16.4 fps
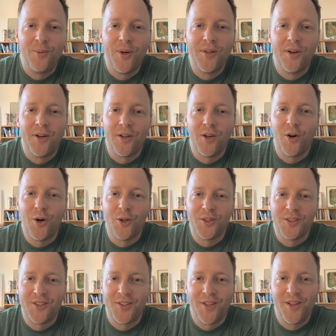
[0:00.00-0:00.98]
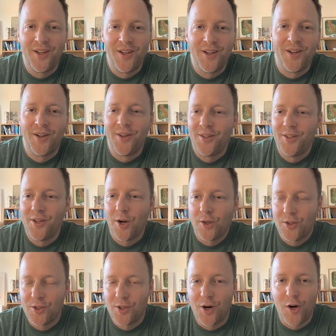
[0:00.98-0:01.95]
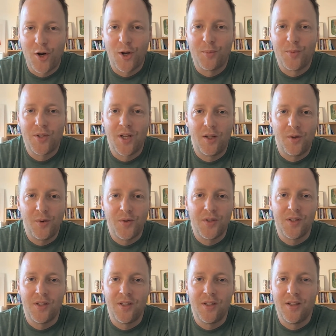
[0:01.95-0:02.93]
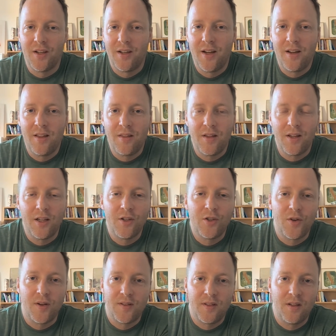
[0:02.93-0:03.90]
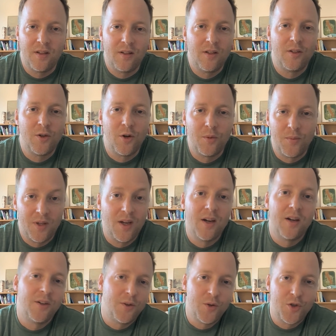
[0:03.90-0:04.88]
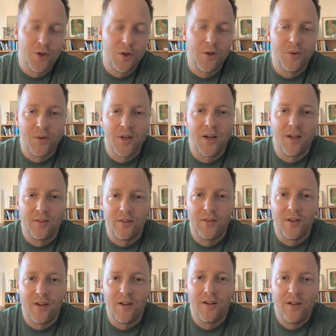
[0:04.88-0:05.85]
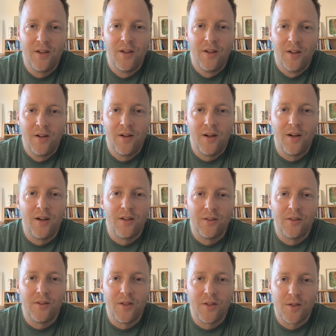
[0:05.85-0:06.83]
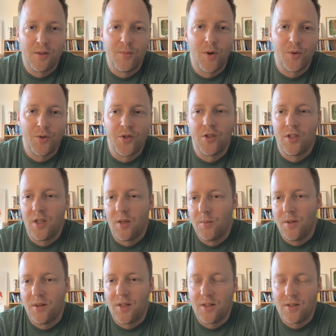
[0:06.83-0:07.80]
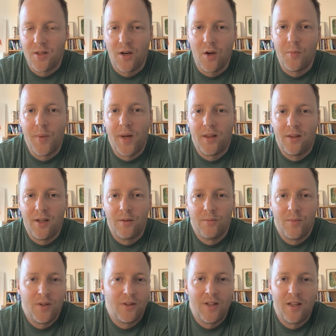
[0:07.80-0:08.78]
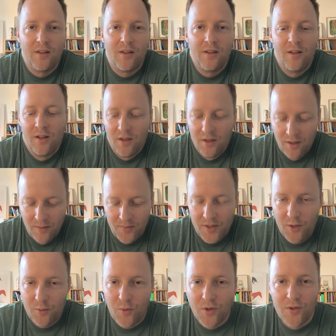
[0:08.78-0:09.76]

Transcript: the hot young startups that you see? Anything interesting?" And he told me, "Yeah, you should look at the Distalmotion team," and that's how I met them. And then it was